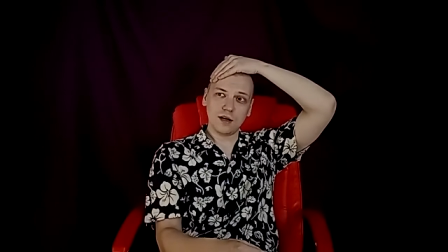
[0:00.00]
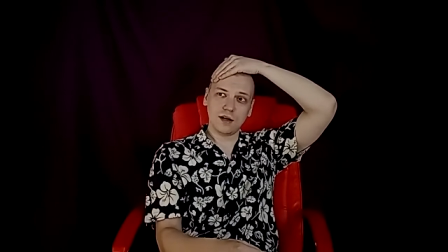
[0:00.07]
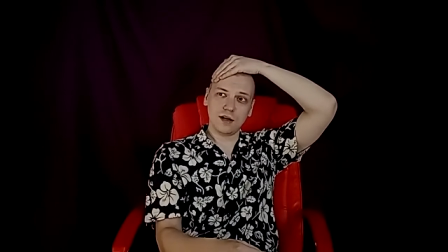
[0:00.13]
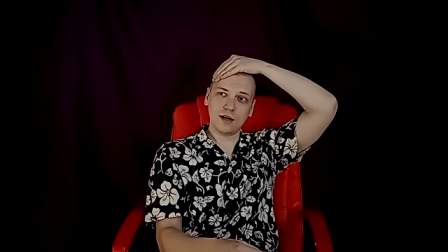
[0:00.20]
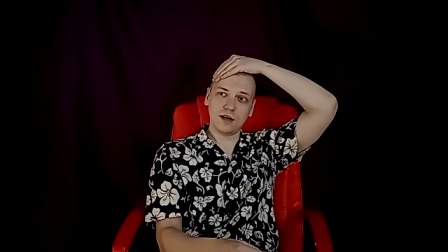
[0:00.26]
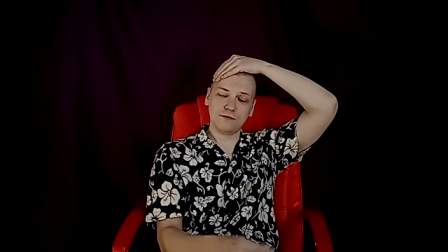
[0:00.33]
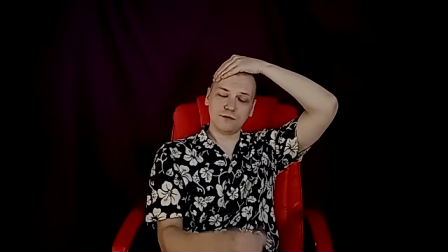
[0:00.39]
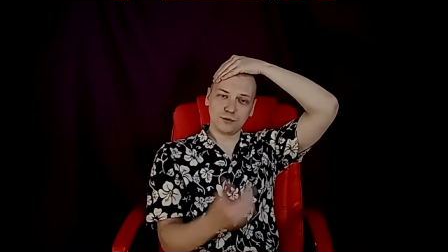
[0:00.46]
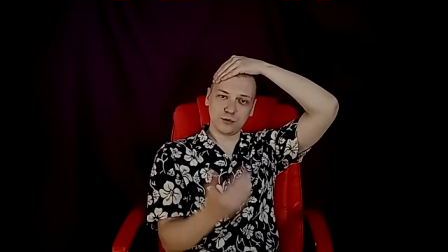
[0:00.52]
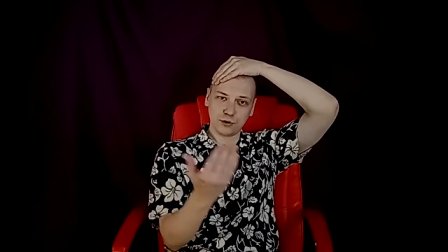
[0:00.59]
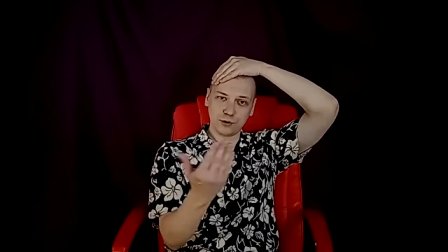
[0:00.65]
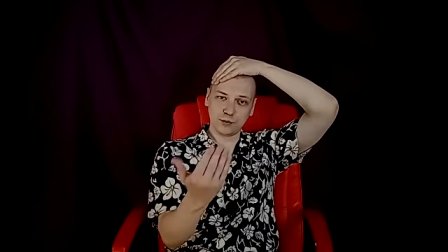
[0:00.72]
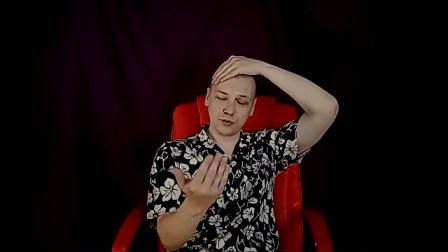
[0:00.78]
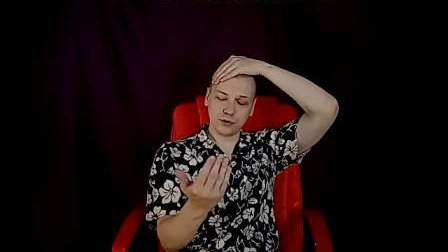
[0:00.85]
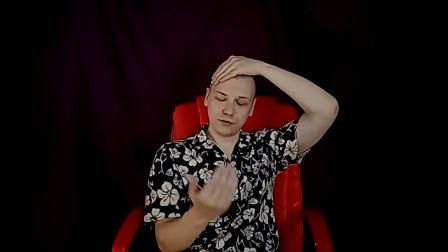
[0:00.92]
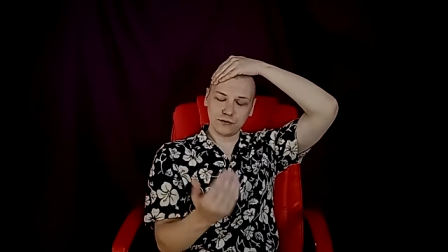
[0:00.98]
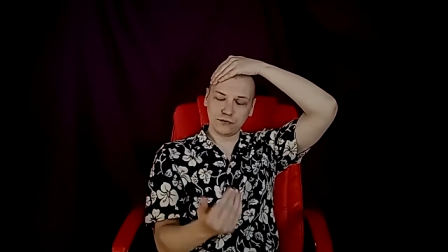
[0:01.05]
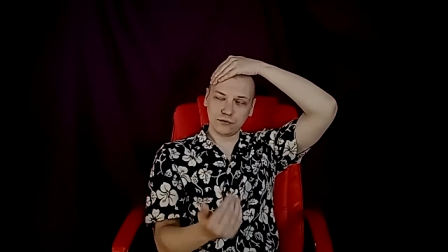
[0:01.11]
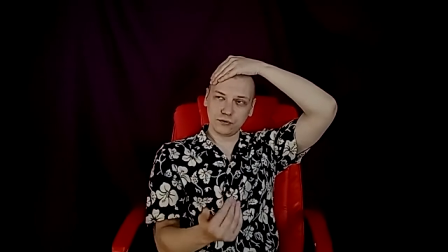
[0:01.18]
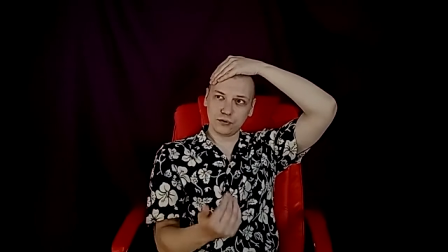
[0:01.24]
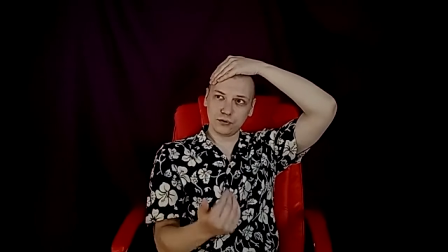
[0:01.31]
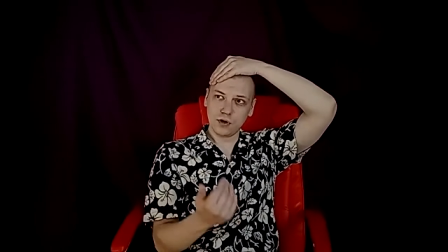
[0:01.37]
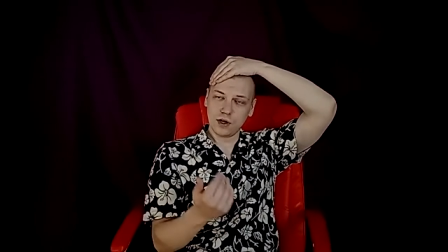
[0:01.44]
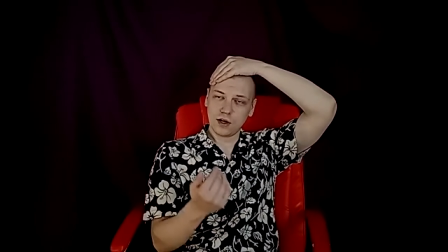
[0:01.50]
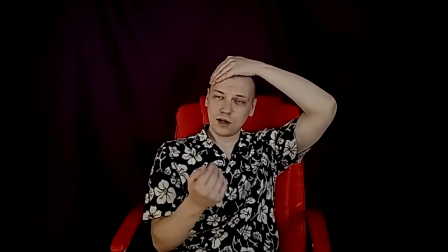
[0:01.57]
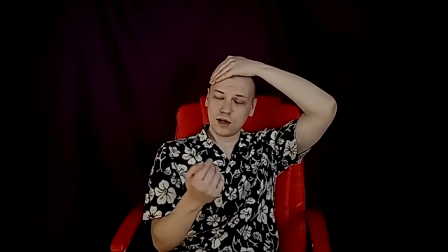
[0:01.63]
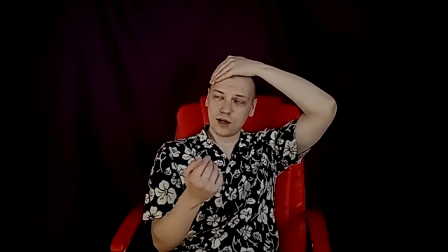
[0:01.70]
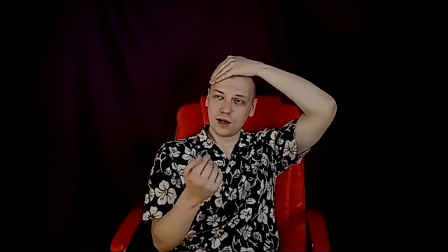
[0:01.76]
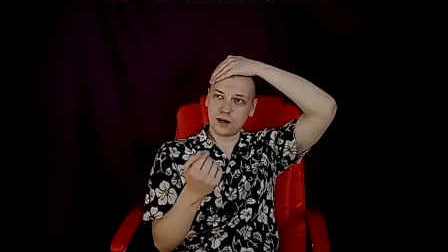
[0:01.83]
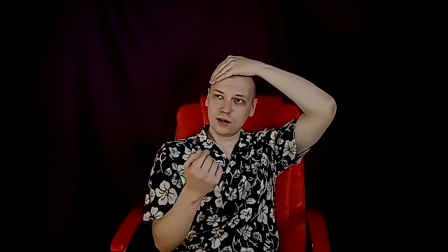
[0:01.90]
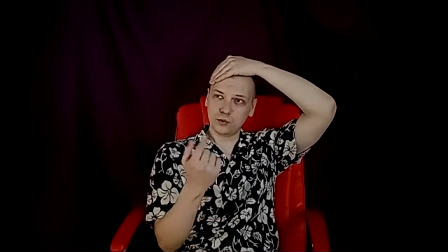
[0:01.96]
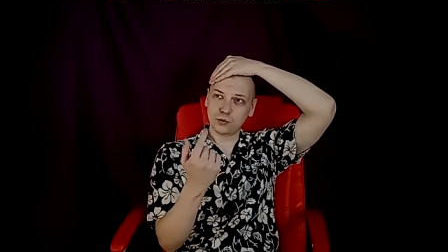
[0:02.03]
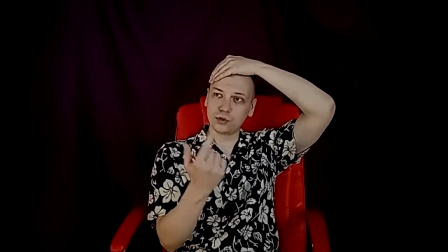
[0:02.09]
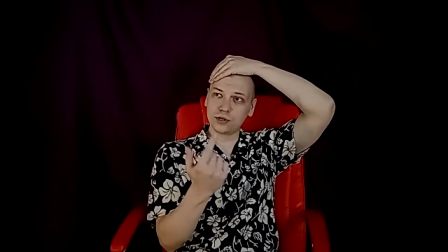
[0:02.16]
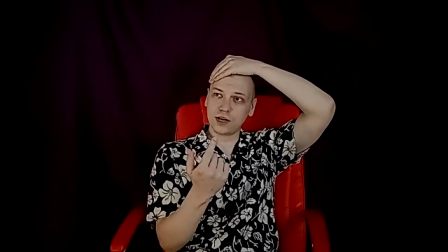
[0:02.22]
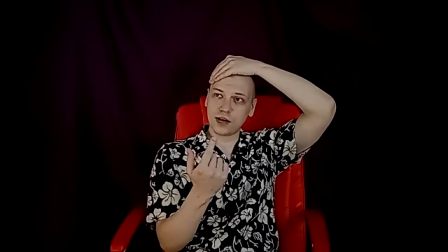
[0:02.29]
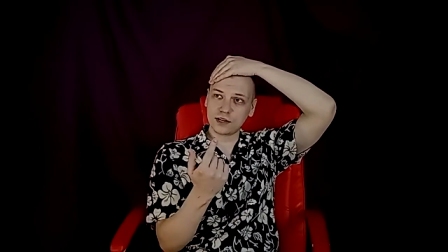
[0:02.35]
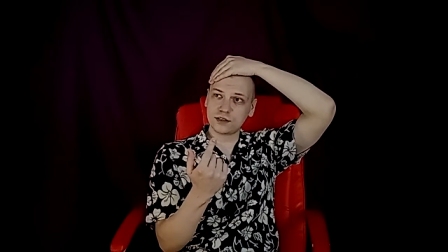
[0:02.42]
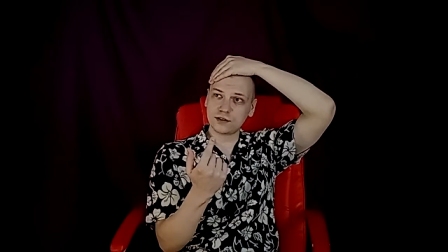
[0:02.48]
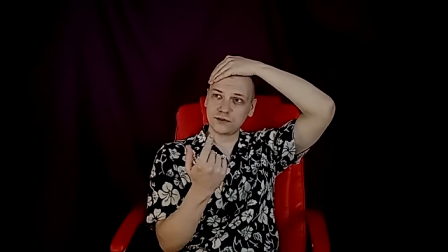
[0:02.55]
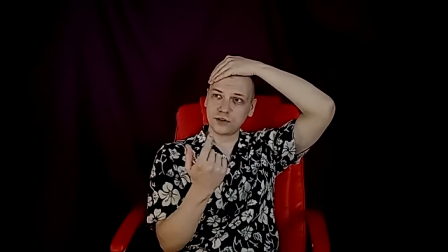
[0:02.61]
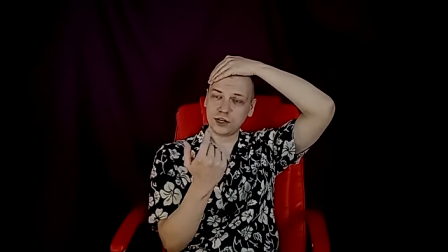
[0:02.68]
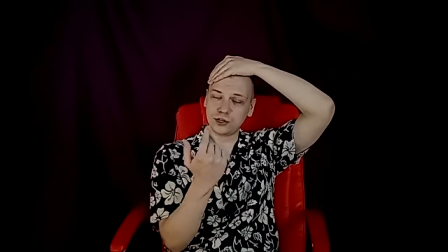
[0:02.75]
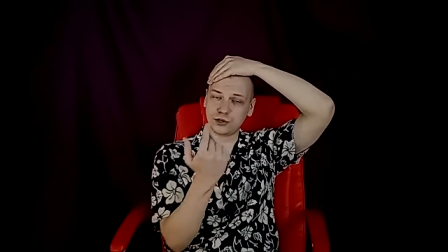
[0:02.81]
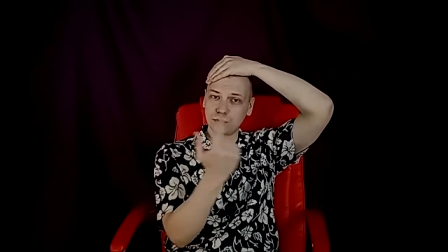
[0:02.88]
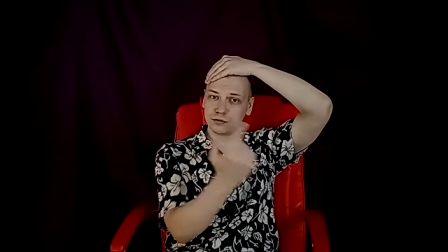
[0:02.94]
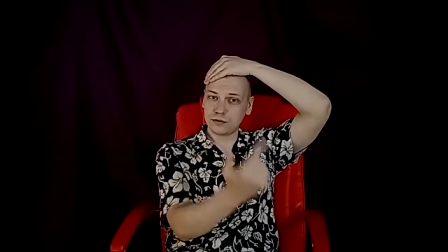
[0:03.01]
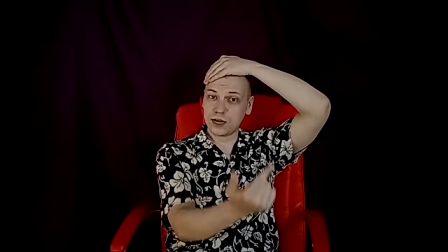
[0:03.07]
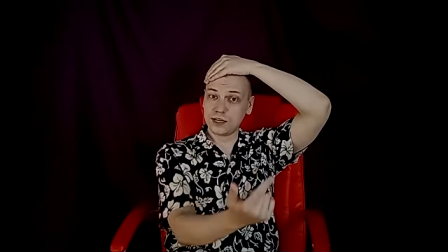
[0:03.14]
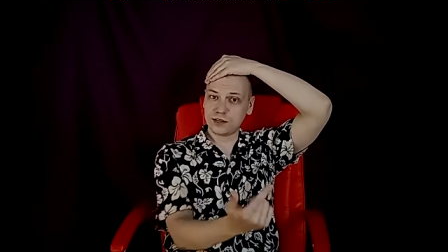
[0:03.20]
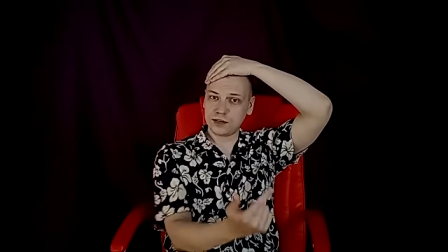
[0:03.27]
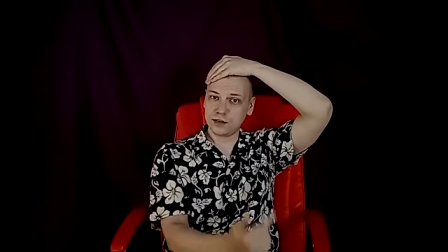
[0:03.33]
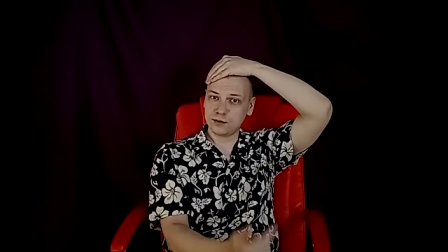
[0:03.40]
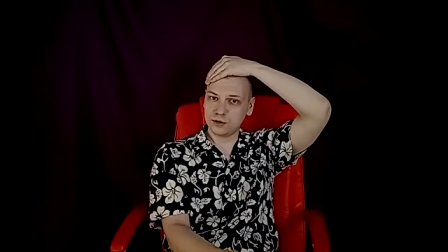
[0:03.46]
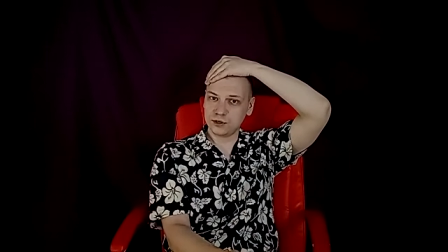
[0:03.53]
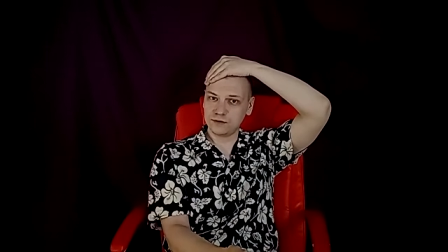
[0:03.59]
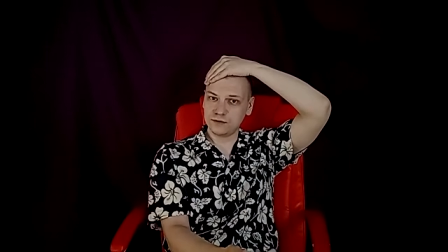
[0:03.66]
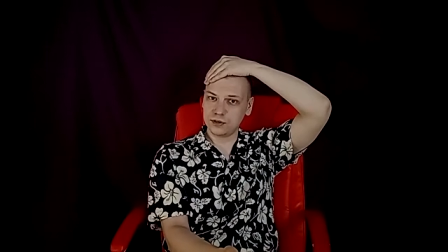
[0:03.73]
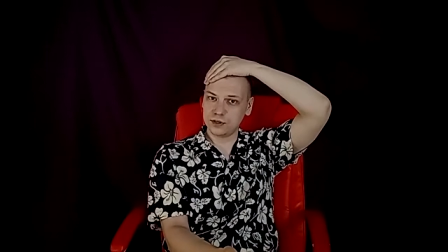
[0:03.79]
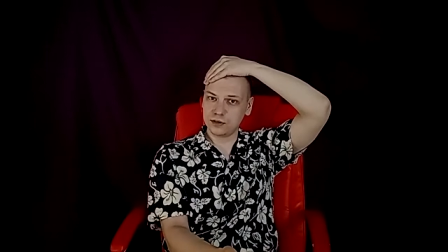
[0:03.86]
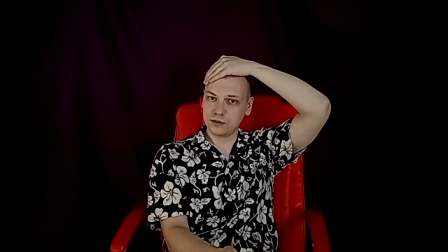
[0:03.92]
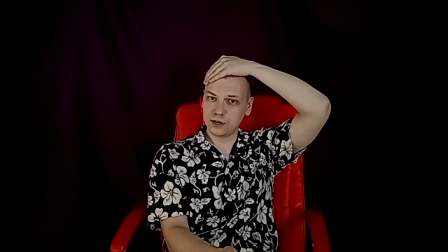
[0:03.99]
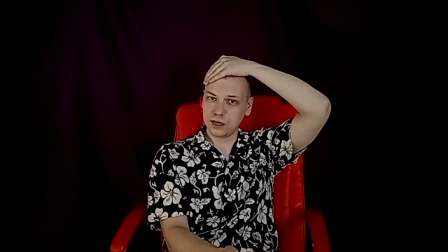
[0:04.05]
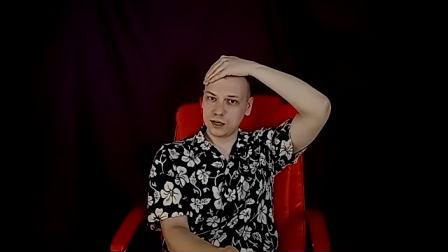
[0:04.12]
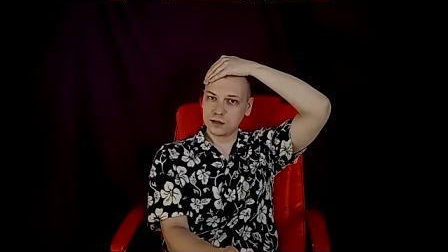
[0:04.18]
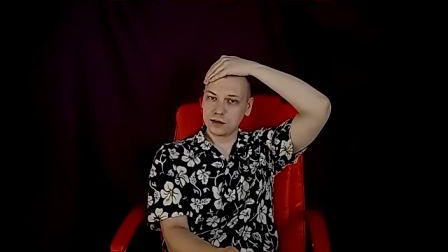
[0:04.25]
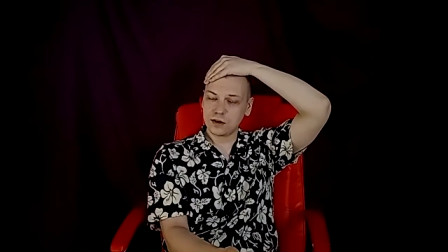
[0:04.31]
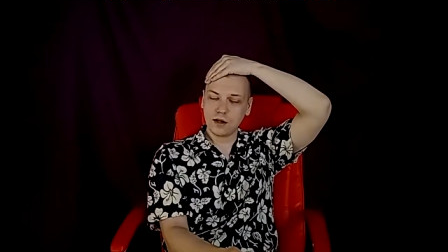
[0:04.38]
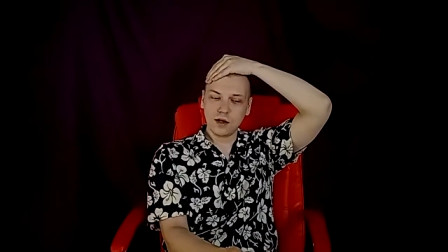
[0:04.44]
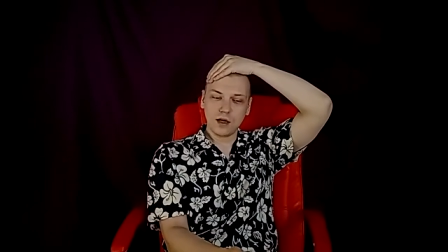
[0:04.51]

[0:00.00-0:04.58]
uh, from your point of view, uh, it would activate your right hemisphere, right?